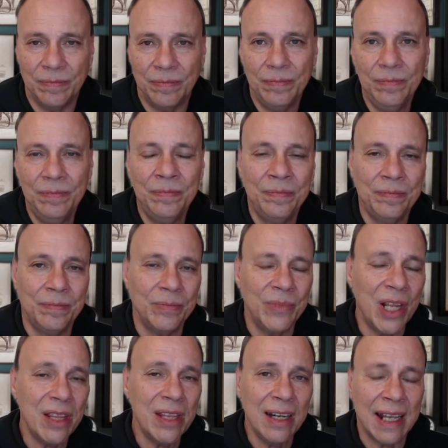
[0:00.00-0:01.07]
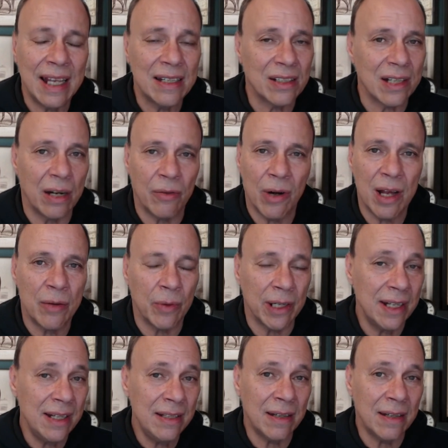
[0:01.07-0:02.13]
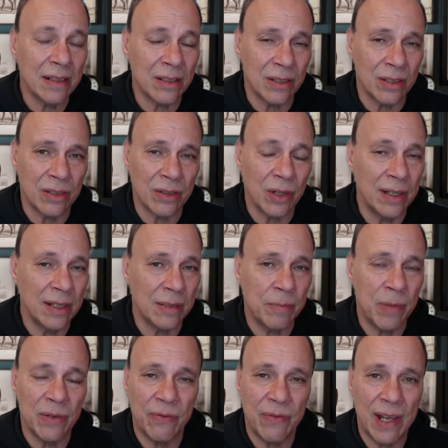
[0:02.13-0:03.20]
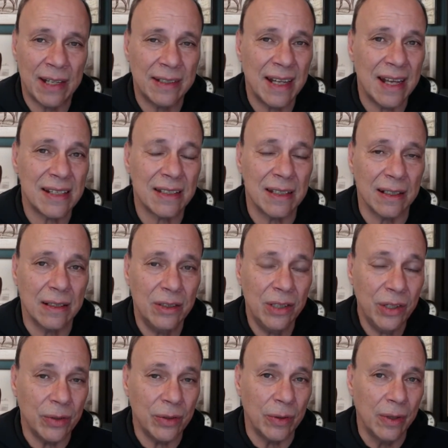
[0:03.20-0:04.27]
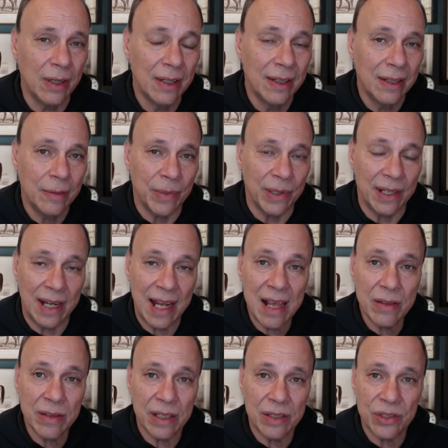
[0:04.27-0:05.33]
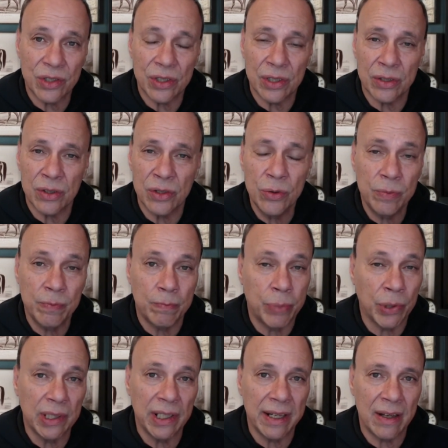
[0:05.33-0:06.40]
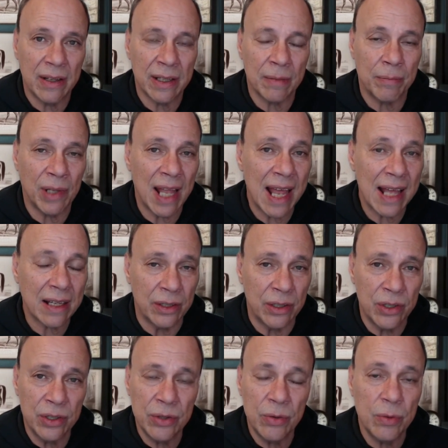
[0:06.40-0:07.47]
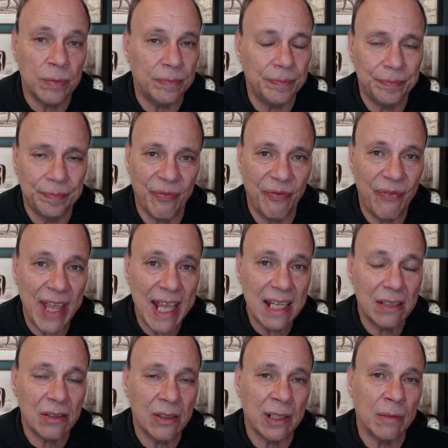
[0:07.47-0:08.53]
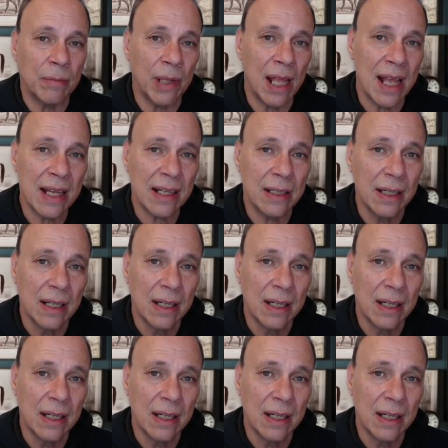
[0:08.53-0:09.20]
nothing against Irod. What he does has been fantastic too. But now there's a new bully on the block, or new face on the block,